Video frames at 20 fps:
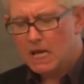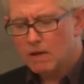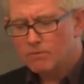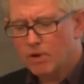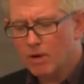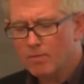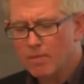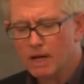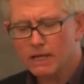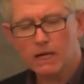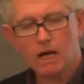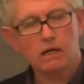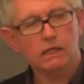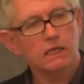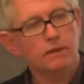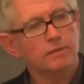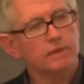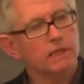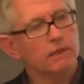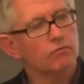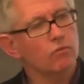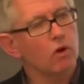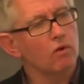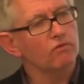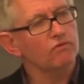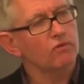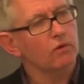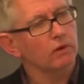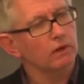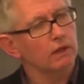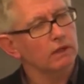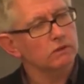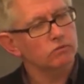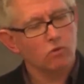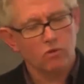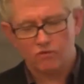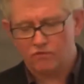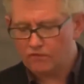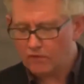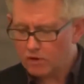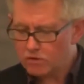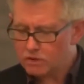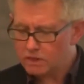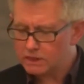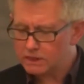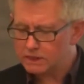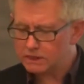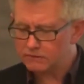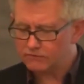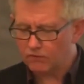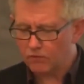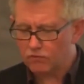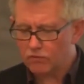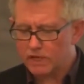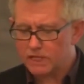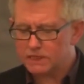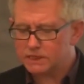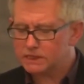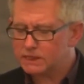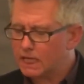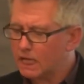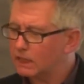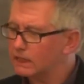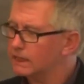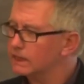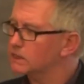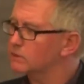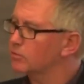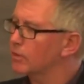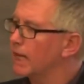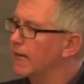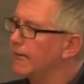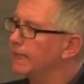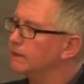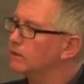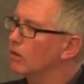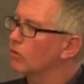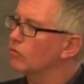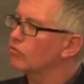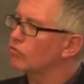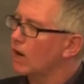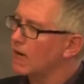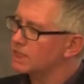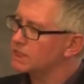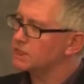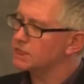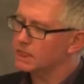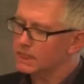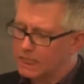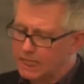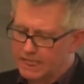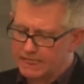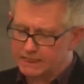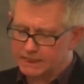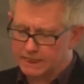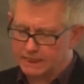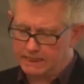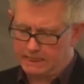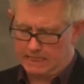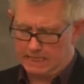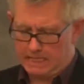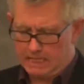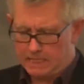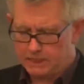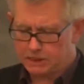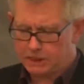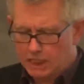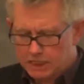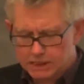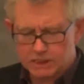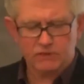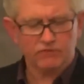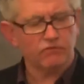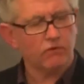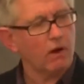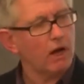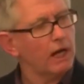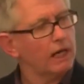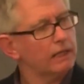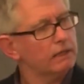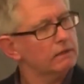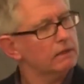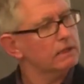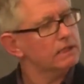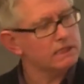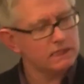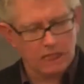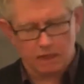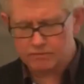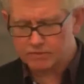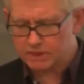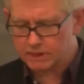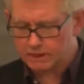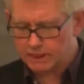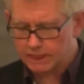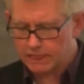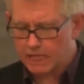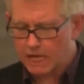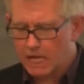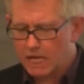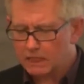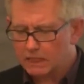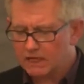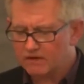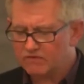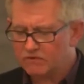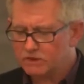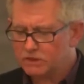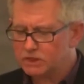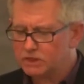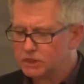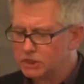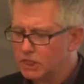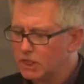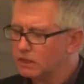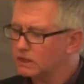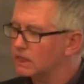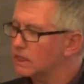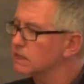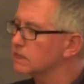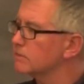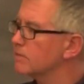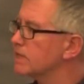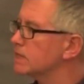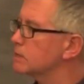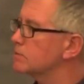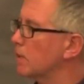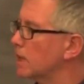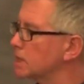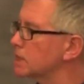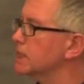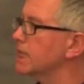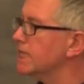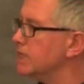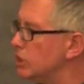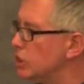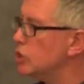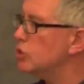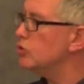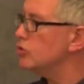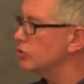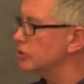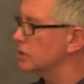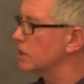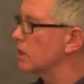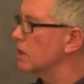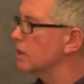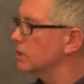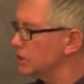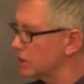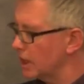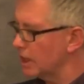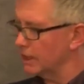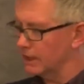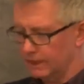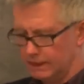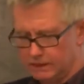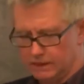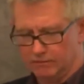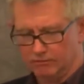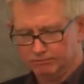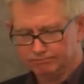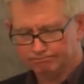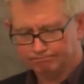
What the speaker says: But my argument in what follows will focus, for reasons I'll explain, on rationalizing, justifying the subsidy given to journalism, especially news journalism.